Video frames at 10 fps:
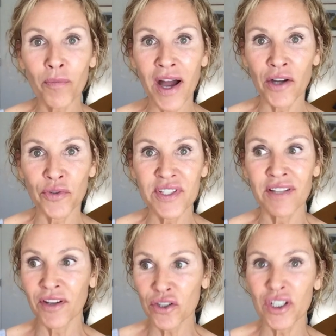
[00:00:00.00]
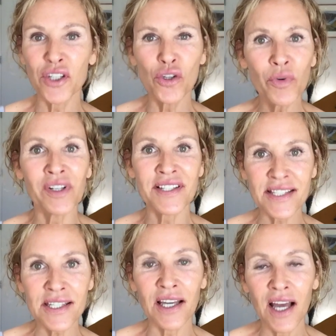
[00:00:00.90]
boundaries, eventually you will
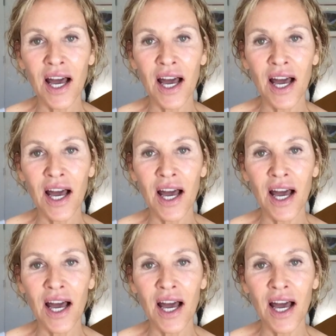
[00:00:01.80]
see